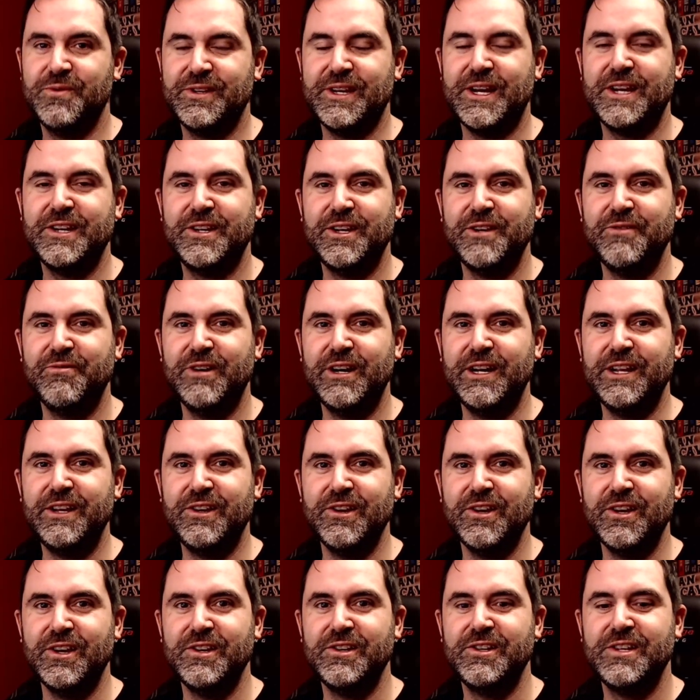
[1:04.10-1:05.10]
actually really
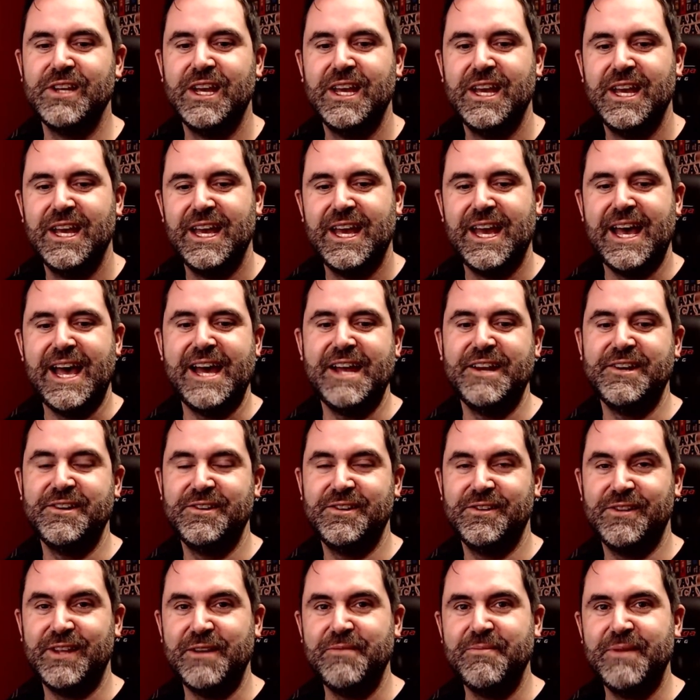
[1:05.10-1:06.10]
good, and
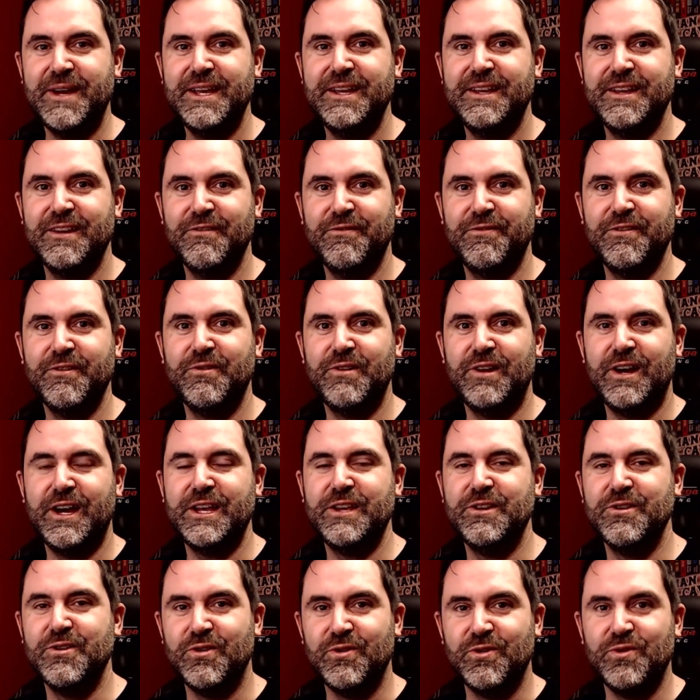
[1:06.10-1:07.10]
they make it feel like
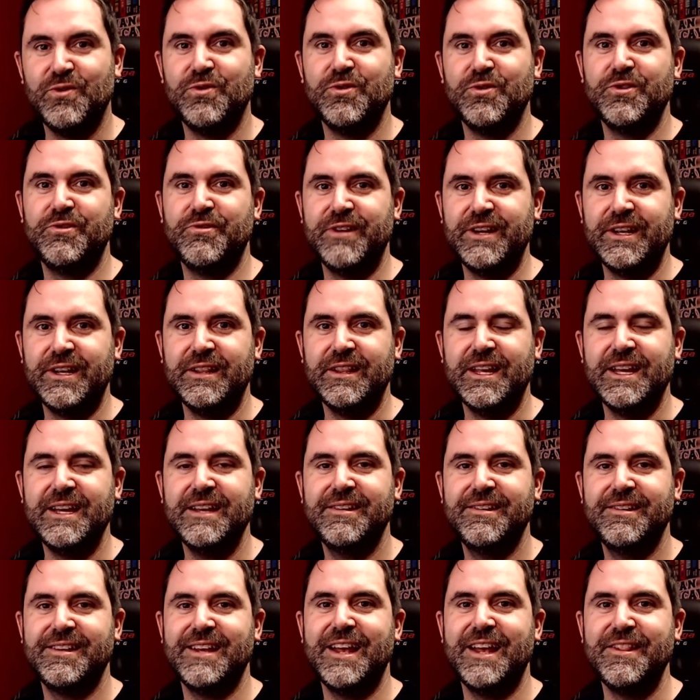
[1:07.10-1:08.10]
you're ordering
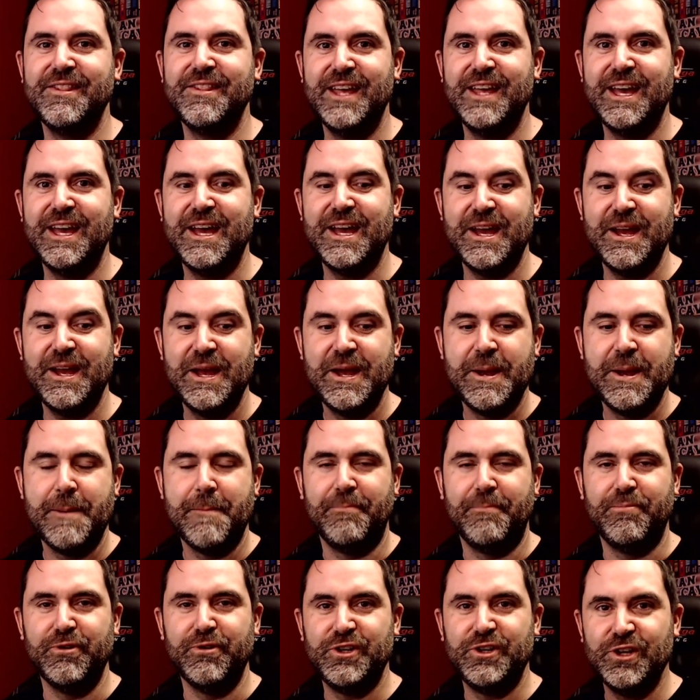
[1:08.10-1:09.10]
this and they're
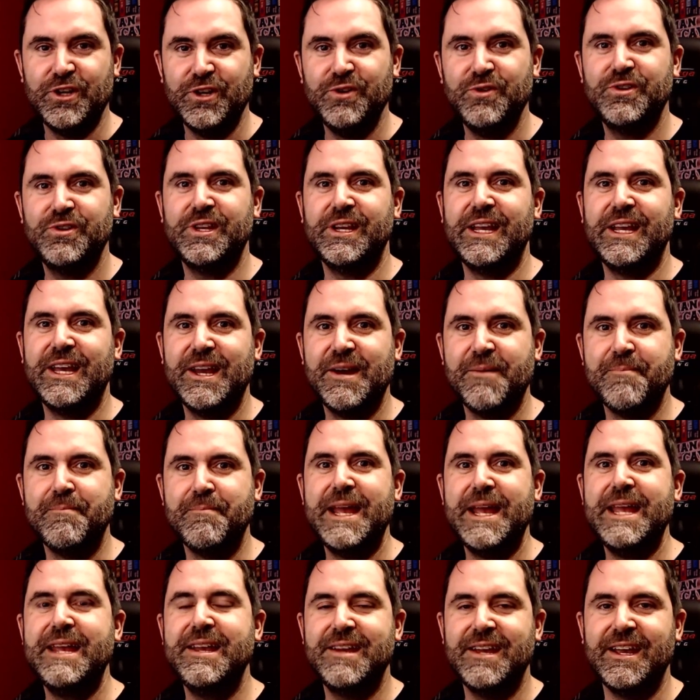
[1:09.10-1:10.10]
producing it and
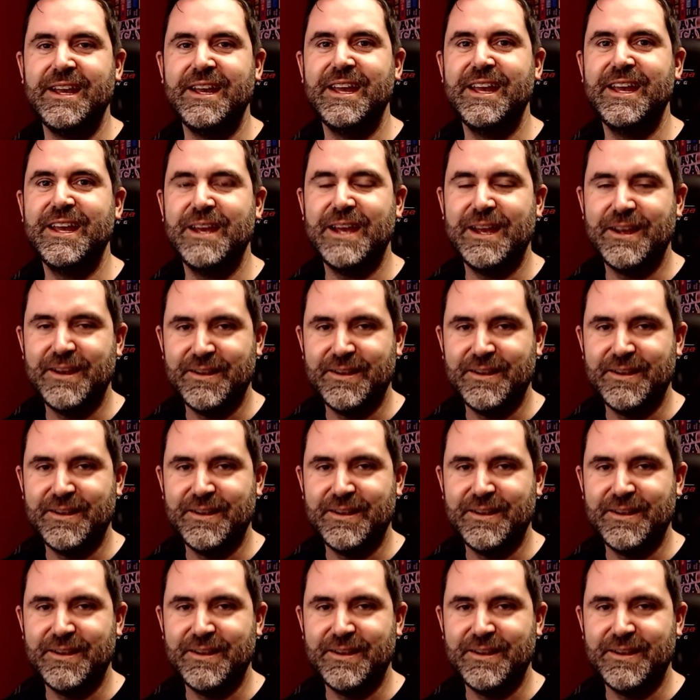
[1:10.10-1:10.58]
making it